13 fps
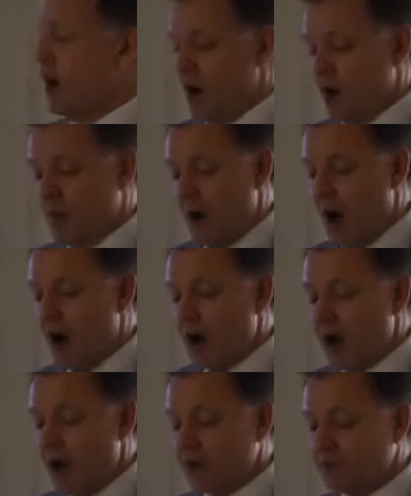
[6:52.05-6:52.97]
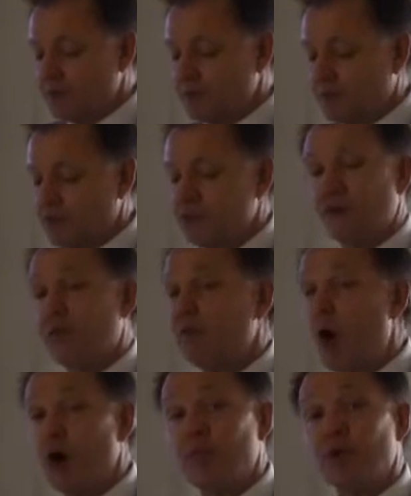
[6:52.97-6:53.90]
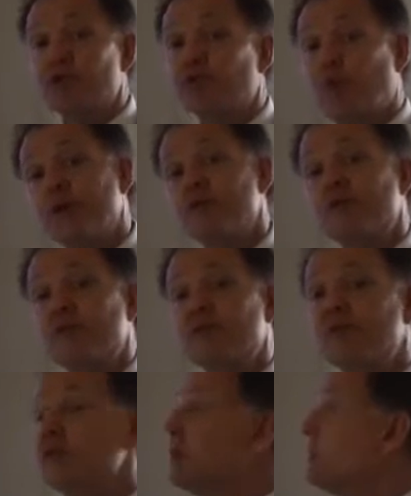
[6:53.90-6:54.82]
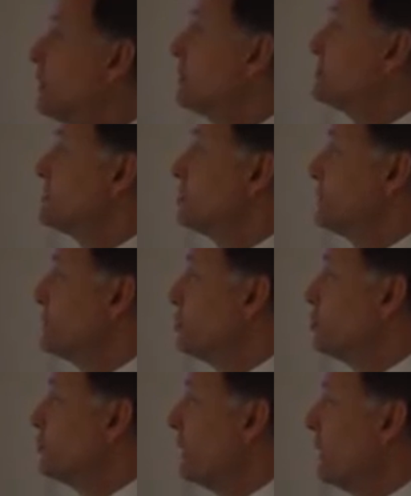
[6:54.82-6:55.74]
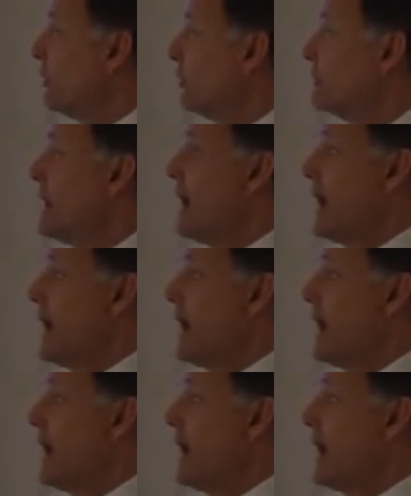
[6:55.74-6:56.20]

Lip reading: our access points have almost twice the CPU power,